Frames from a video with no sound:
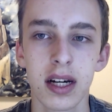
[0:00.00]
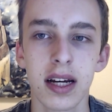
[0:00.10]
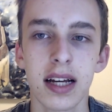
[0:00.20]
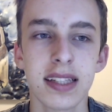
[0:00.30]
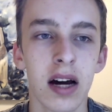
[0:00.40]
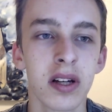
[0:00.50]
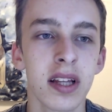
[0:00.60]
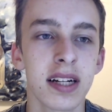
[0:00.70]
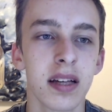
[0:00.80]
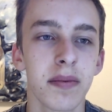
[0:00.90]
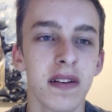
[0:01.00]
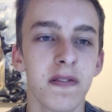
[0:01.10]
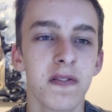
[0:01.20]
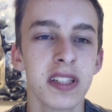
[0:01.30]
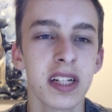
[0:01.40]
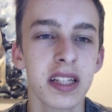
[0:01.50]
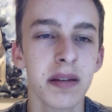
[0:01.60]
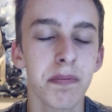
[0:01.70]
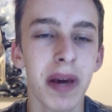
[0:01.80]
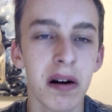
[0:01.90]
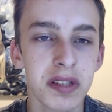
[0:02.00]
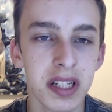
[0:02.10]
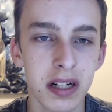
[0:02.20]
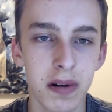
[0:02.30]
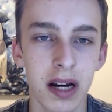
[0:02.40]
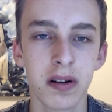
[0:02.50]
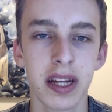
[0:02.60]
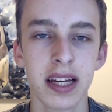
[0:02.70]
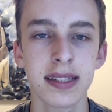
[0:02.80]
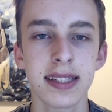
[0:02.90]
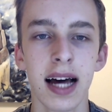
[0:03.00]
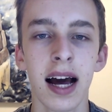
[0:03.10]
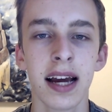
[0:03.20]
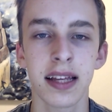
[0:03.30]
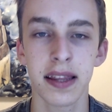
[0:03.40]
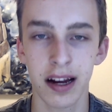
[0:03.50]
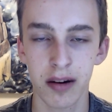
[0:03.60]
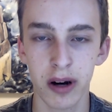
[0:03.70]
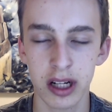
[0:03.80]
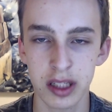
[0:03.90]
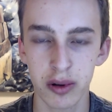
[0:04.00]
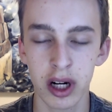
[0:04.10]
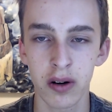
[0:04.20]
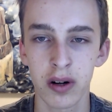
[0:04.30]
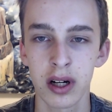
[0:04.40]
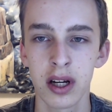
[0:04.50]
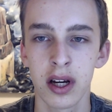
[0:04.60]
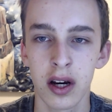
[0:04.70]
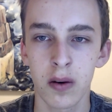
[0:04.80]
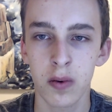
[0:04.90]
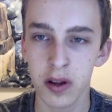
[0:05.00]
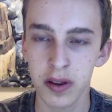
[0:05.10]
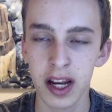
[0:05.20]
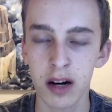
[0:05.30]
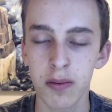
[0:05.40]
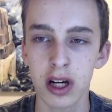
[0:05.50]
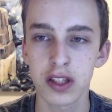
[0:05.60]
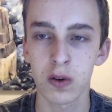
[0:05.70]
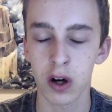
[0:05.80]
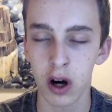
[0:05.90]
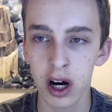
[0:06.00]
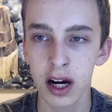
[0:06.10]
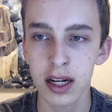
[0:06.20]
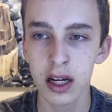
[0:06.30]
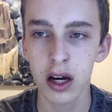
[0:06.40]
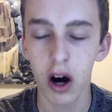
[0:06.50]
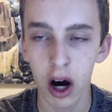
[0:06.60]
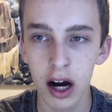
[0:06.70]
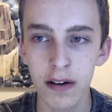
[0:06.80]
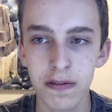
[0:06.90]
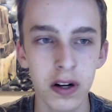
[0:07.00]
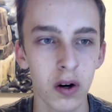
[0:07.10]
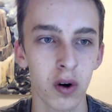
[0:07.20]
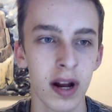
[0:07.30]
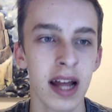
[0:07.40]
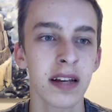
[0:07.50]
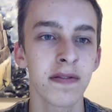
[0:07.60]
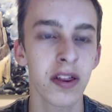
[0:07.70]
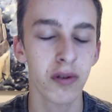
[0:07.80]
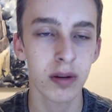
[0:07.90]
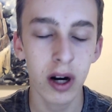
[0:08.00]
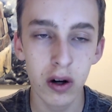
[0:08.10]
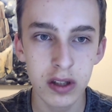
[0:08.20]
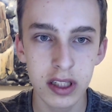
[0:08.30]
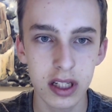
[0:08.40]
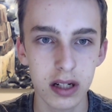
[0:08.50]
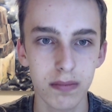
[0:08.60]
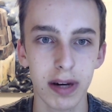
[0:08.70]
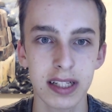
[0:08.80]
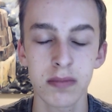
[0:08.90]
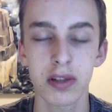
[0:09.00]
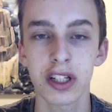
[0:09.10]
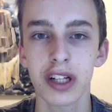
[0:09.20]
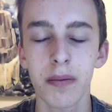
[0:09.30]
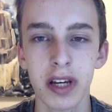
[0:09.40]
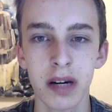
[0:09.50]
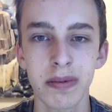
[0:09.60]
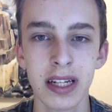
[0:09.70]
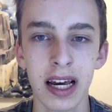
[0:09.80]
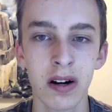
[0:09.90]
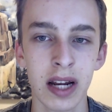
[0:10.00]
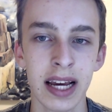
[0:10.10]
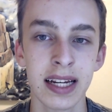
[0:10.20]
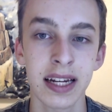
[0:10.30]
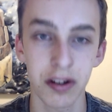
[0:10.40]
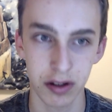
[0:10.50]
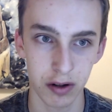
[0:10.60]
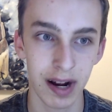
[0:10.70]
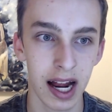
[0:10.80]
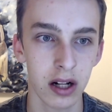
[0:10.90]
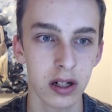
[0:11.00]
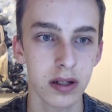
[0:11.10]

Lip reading: It sounded like something physically bouncing around inside the AirPods Pro. Whether the AirPods were on, off, or any of the three modes, by simply jumping up and down, I could hear the rattle.